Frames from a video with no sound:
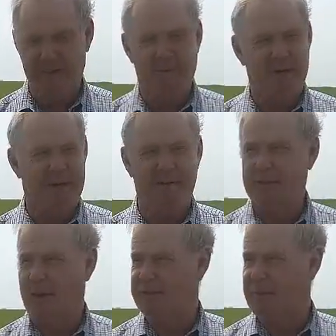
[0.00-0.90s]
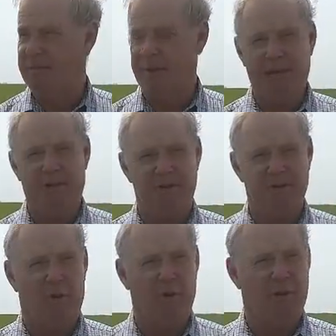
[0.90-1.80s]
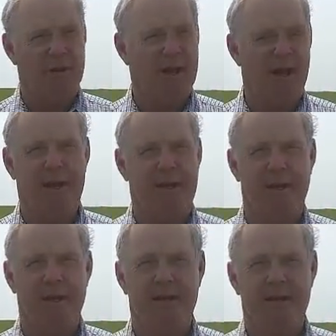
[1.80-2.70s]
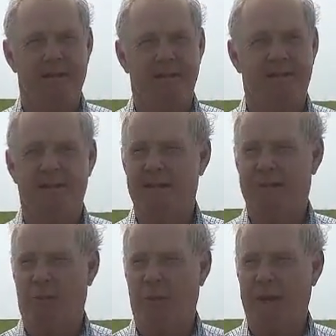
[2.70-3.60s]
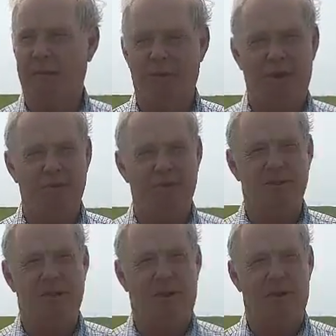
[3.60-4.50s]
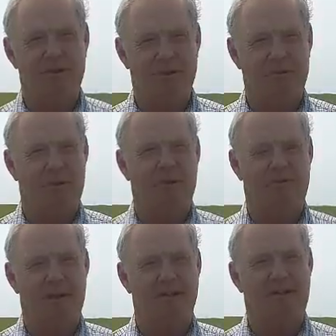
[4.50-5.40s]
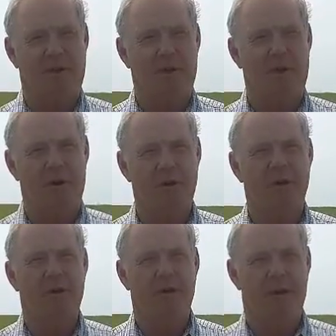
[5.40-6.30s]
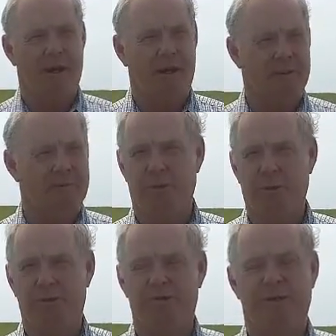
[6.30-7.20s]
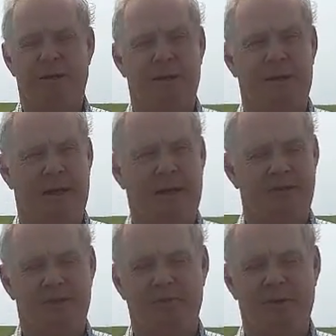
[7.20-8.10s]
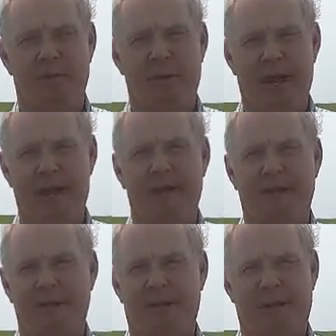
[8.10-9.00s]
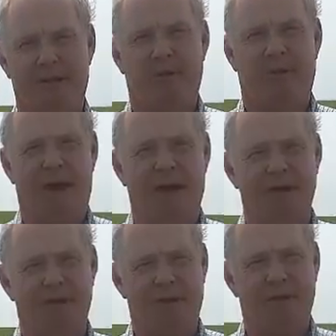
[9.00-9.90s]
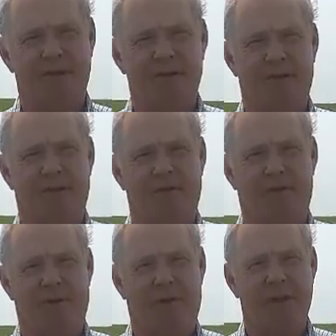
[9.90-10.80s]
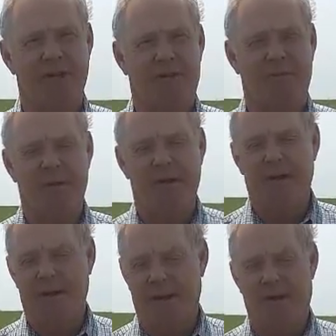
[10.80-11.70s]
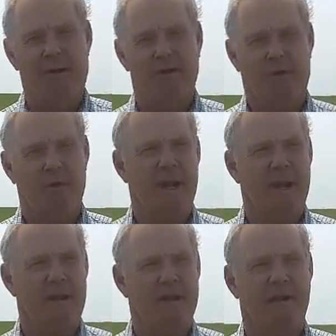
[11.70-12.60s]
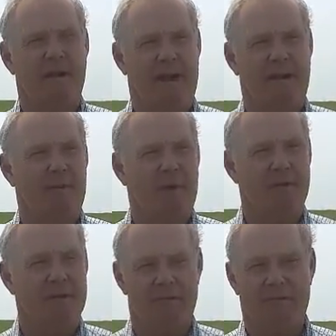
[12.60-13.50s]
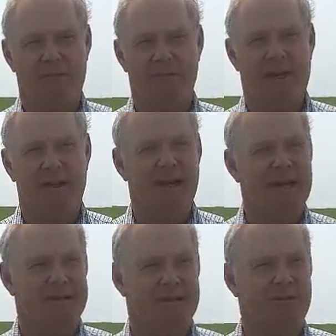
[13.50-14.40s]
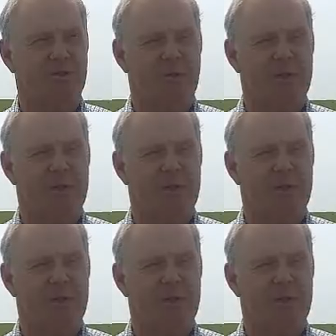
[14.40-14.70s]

is, but it gives off something into the soil that kind of stunts weed emergence and also affects the corn roots. And so I'm going to be adding a little extra nitrogen in the starter fertilizer, and also waiting. I've read that from 10 days to 2